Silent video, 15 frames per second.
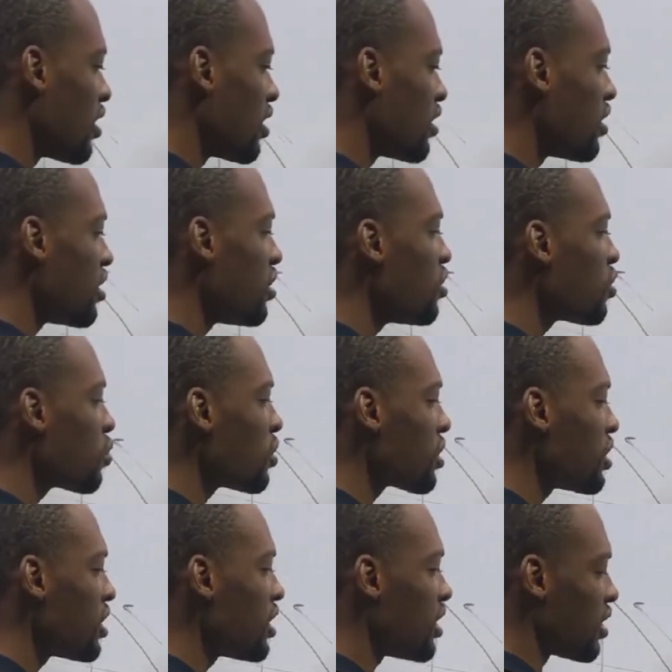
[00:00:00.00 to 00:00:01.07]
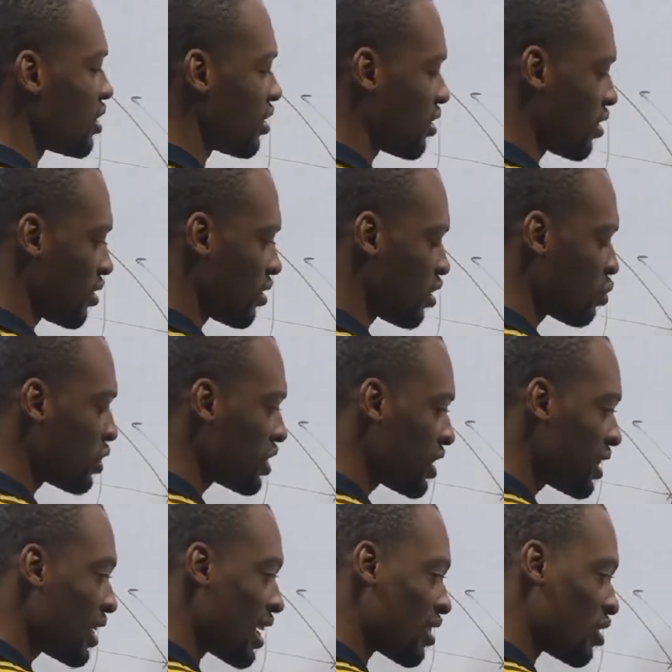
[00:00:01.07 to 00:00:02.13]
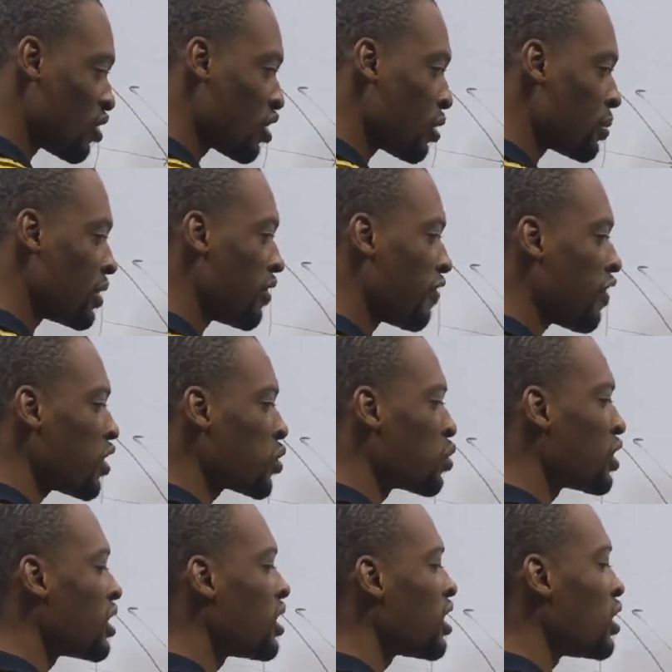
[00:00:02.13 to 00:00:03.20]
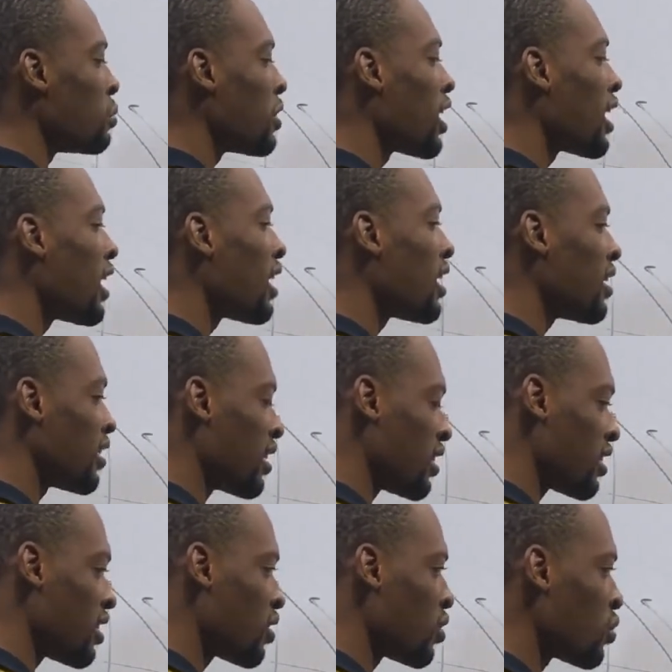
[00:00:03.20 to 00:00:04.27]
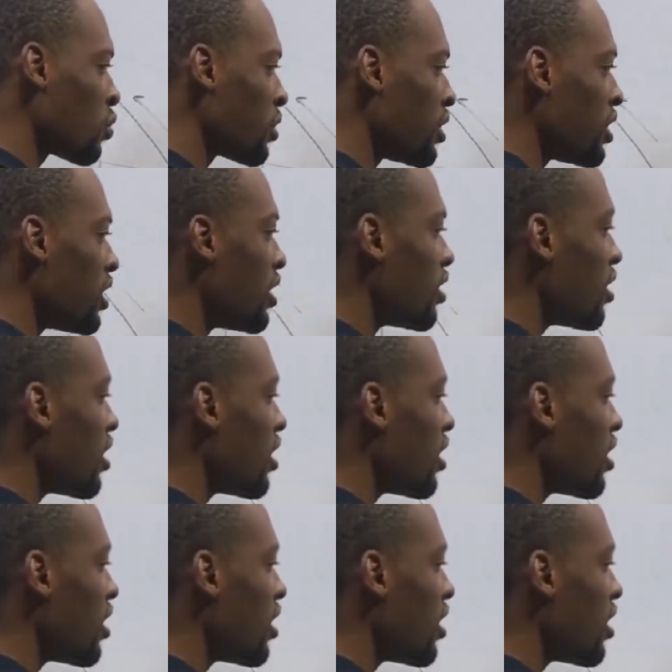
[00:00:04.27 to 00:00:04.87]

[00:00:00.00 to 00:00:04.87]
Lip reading: The new quantity, the quantity has dropped. The first quantity is bigger than the second quantity.